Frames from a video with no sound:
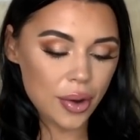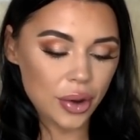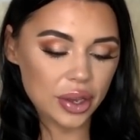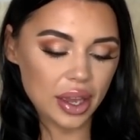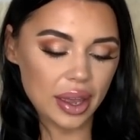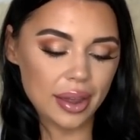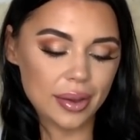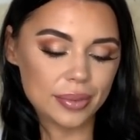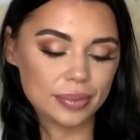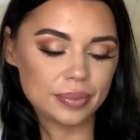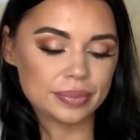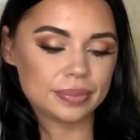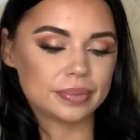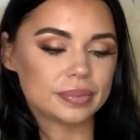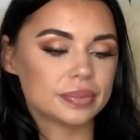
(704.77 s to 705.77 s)
Okay,
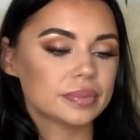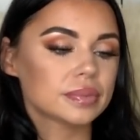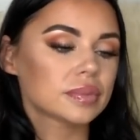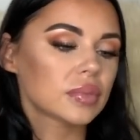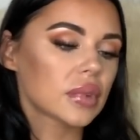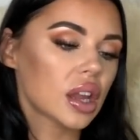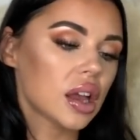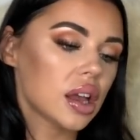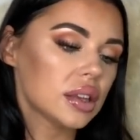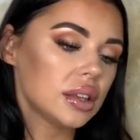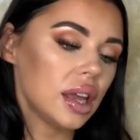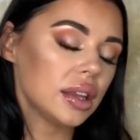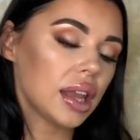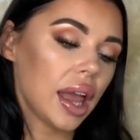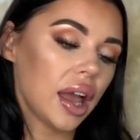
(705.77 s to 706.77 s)

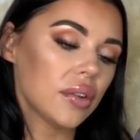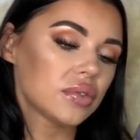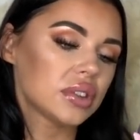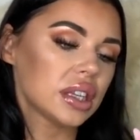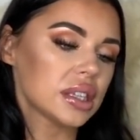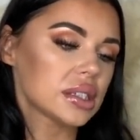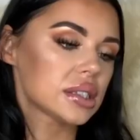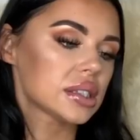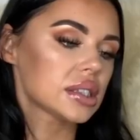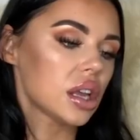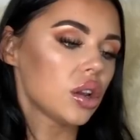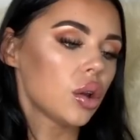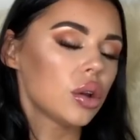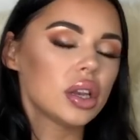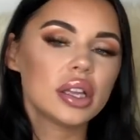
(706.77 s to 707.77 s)
then I have this
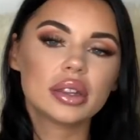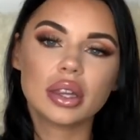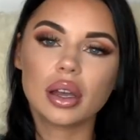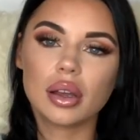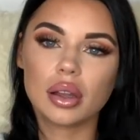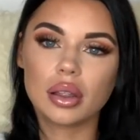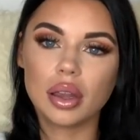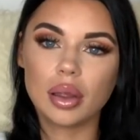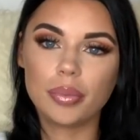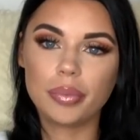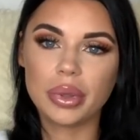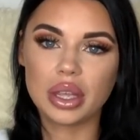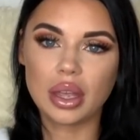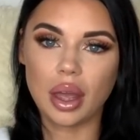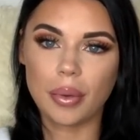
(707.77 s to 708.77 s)
Lolita
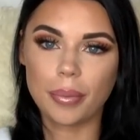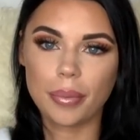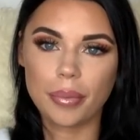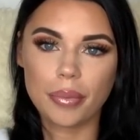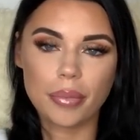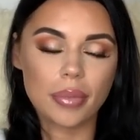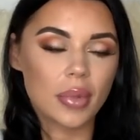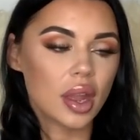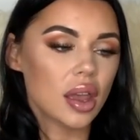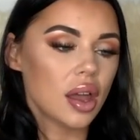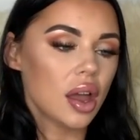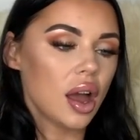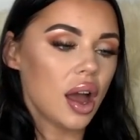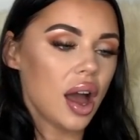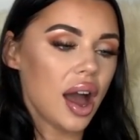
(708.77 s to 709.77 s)
Lempicka.
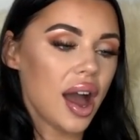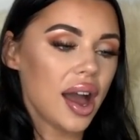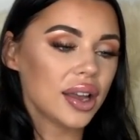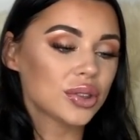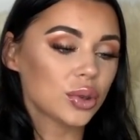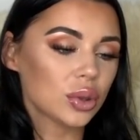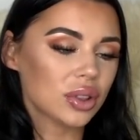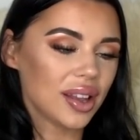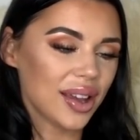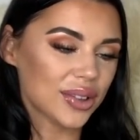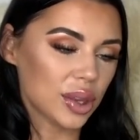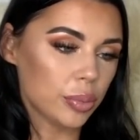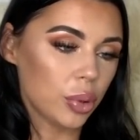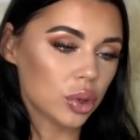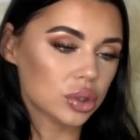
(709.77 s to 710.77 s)
I don't like
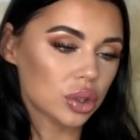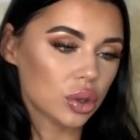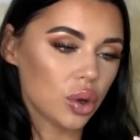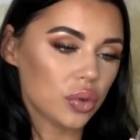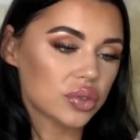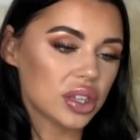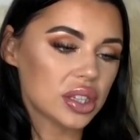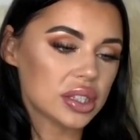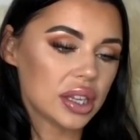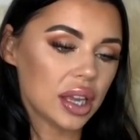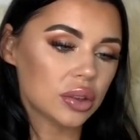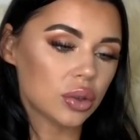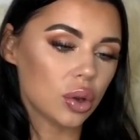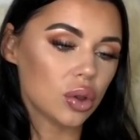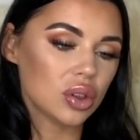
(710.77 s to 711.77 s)
the bottle of this
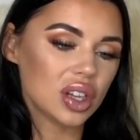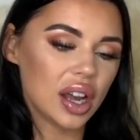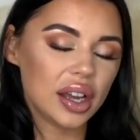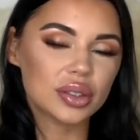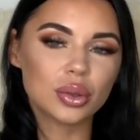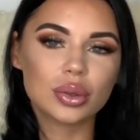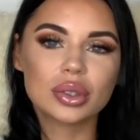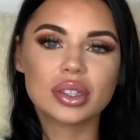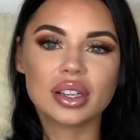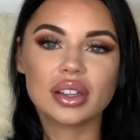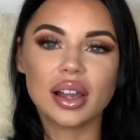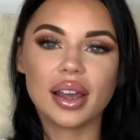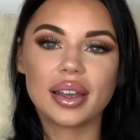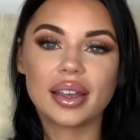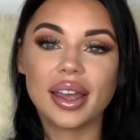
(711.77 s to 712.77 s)
at all. I don't
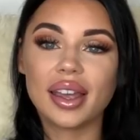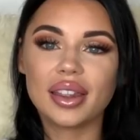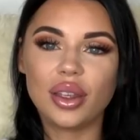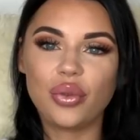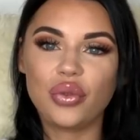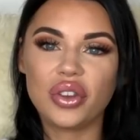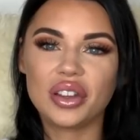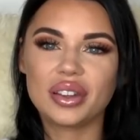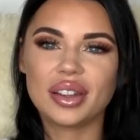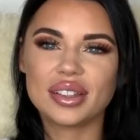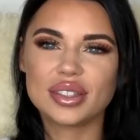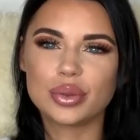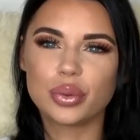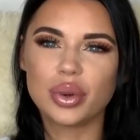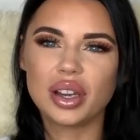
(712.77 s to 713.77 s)
like anything
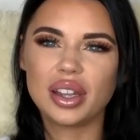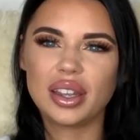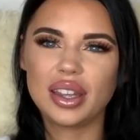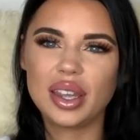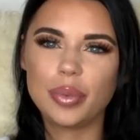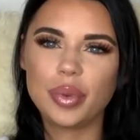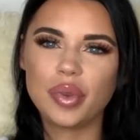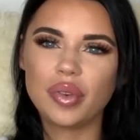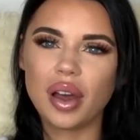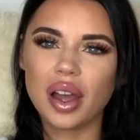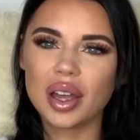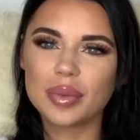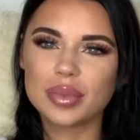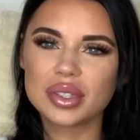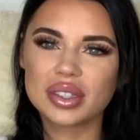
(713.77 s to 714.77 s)
that's really hippie
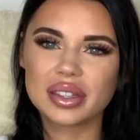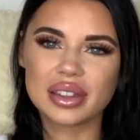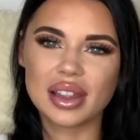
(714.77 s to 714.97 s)
vibes.